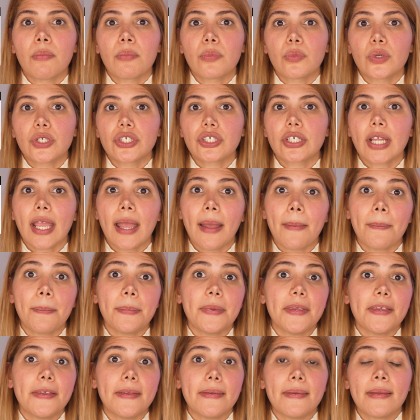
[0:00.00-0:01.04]
which can
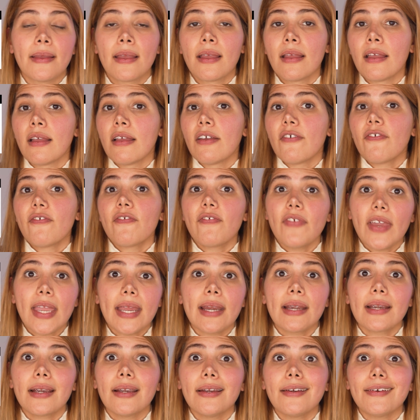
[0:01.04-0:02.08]
be
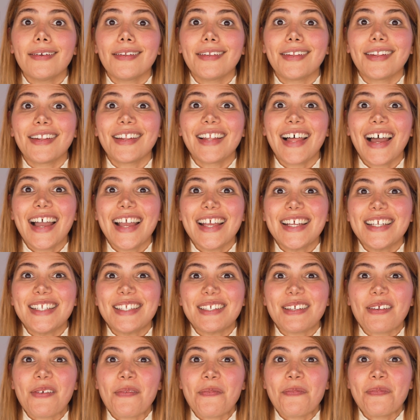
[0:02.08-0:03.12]
fair,
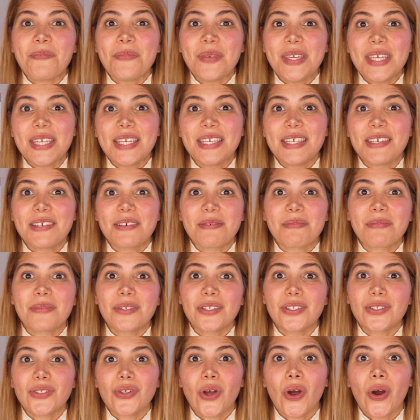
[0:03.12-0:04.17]
light, medium,
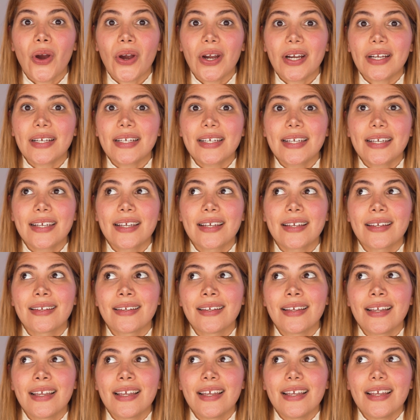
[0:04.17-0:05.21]
dark,
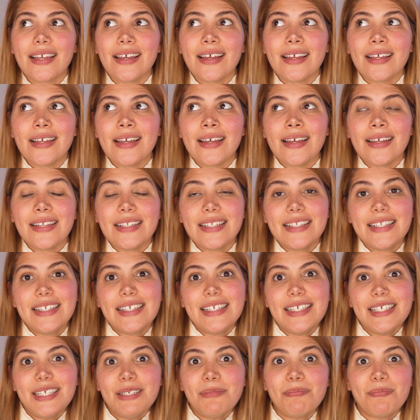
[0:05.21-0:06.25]

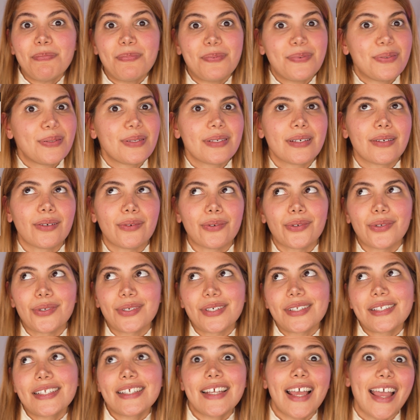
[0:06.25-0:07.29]
deep,
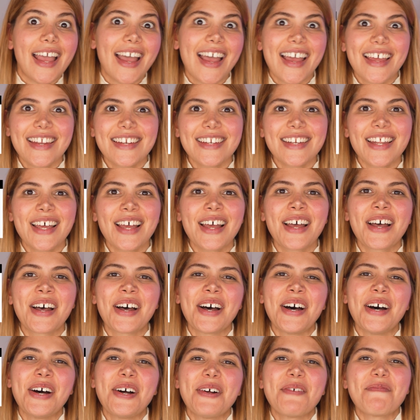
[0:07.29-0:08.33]
or tan.
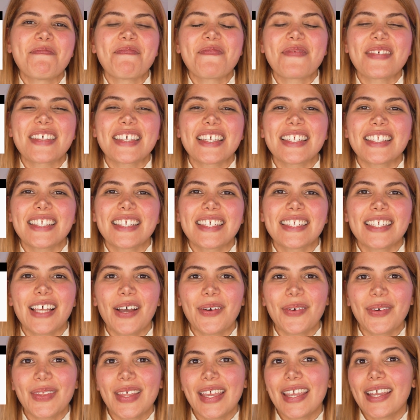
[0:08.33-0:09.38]
This is
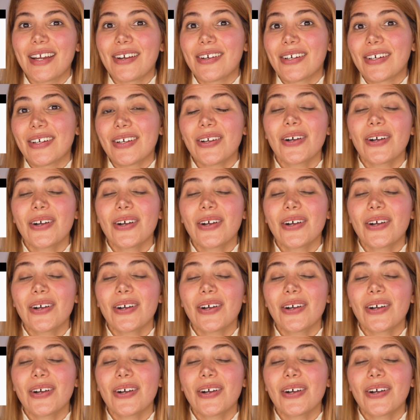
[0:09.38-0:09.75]
how they are